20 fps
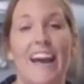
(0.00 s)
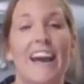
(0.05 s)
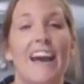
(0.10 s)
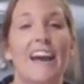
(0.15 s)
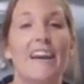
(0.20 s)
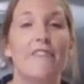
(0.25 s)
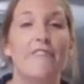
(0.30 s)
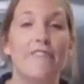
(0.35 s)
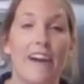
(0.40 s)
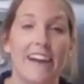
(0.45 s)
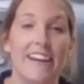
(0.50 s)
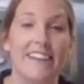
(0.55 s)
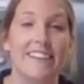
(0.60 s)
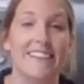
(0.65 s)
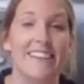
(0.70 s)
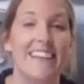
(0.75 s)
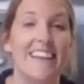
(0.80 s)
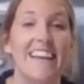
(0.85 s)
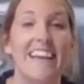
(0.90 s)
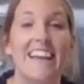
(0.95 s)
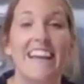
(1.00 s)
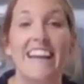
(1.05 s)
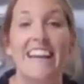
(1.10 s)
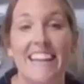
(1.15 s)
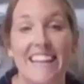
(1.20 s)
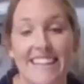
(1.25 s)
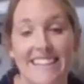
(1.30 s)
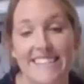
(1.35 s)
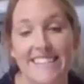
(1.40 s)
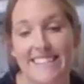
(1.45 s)
And finally,
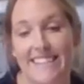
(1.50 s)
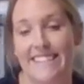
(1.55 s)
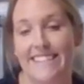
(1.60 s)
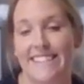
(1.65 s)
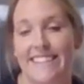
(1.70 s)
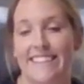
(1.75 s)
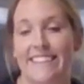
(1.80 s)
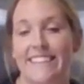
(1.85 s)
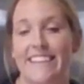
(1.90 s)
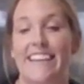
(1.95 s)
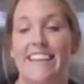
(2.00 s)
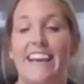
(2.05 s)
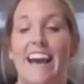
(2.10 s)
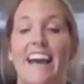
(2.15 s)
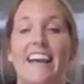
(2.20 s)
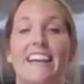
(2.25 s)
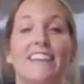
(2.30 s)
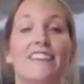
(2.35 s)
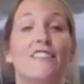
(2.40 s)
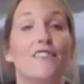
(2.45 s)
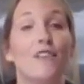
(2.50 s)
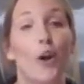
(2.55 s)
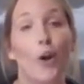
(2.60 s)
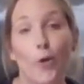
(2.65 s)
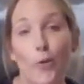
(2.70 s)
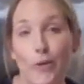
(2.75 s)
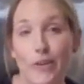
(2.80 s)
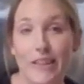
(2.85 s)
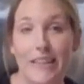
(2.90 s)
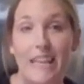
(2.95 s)
eating seasonally and
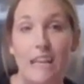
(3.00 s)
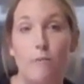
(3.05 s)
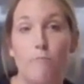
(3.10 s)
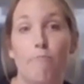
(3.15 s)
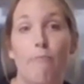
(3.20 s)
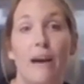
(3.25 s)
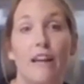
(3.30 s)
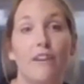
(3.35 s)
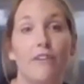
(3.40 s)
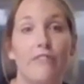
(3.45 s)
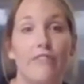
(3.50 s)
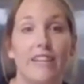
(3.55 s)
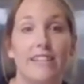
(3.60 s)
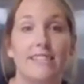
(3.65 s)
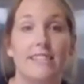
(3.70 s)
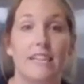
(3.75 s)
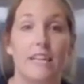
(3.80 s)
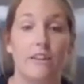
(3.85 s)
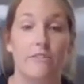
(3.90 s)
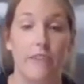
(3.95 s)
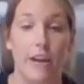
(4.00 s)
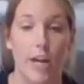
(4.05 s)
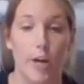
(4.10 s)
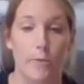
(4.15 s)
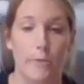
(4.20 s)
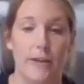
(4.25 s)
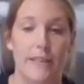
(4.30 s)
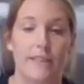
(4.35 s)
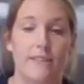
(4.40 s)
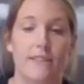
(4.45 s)
locally benefits the
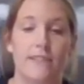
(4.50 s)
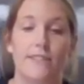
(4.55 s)
environment.